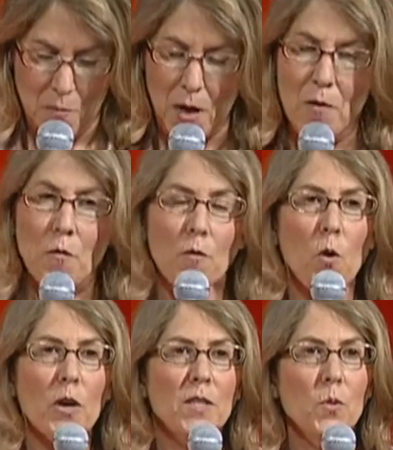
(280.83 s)
by the
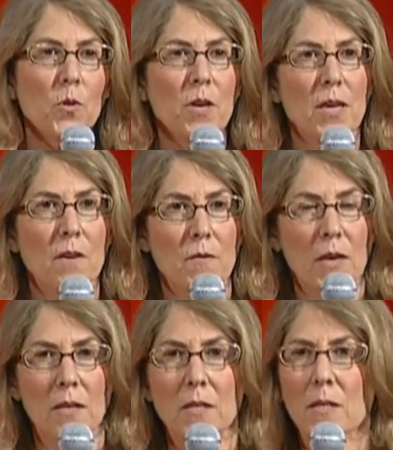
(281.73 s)
voice we're giving